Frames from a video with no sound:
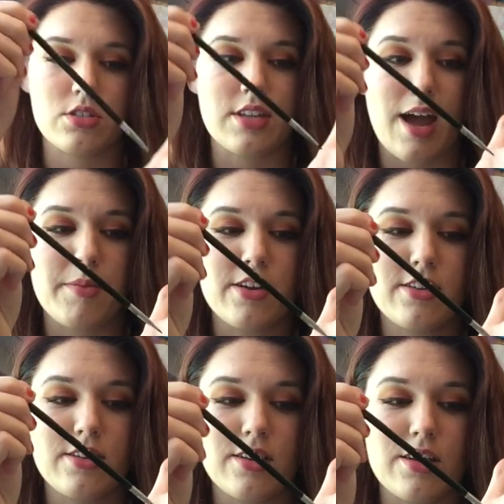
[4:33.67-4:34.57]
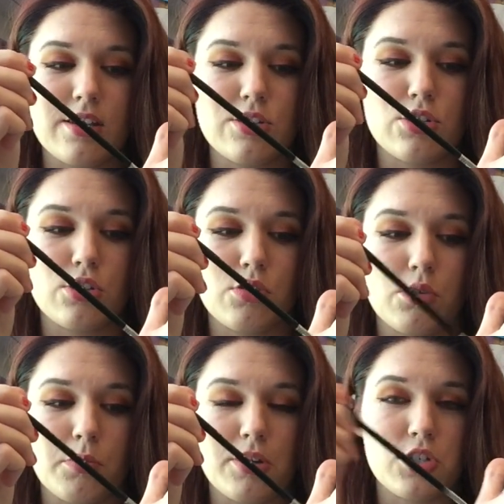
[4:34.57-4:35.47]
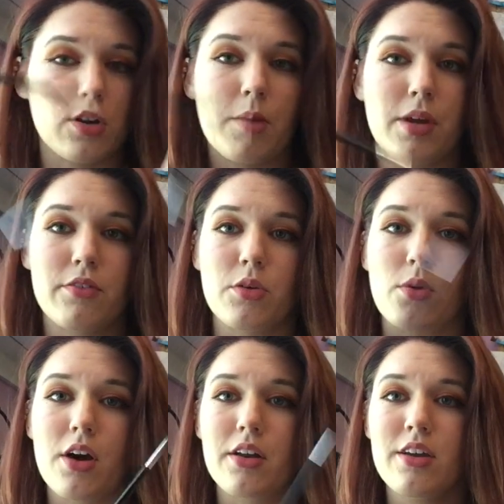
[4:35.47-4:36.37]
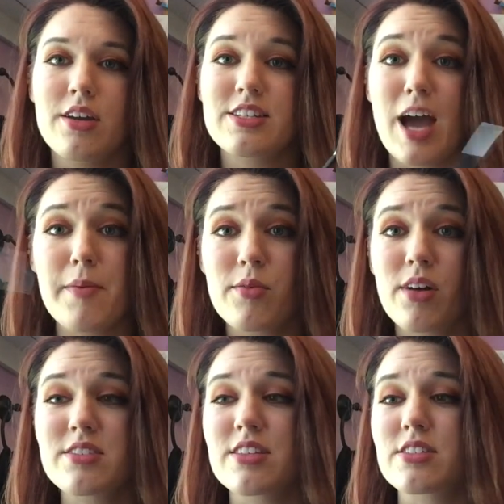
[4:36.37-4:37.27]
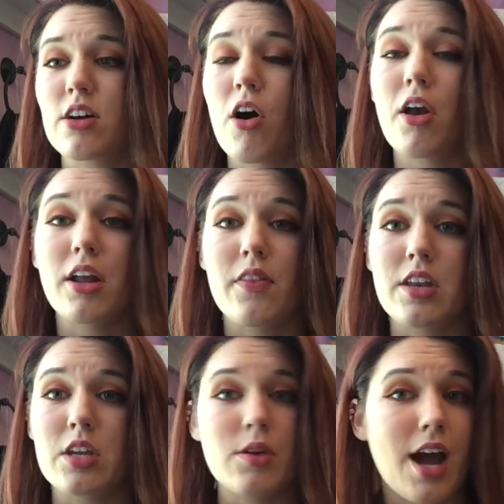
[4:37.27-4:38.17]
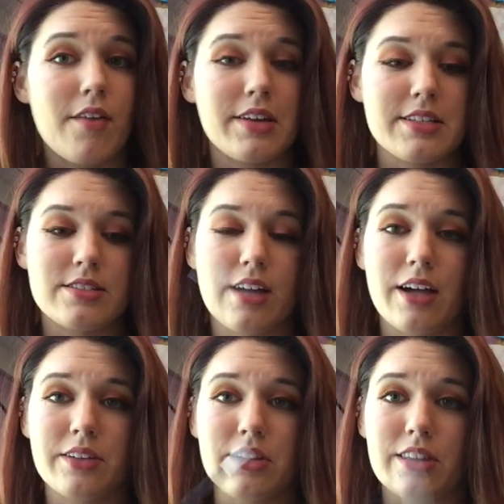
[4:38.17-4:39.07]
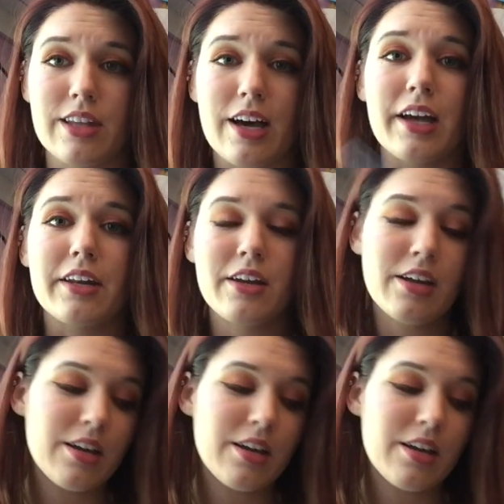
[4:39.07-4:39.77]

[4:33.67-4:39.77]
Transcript: dab it into or brush it around, whatever you want. Tap it once, it's gone, and then you have a solid line.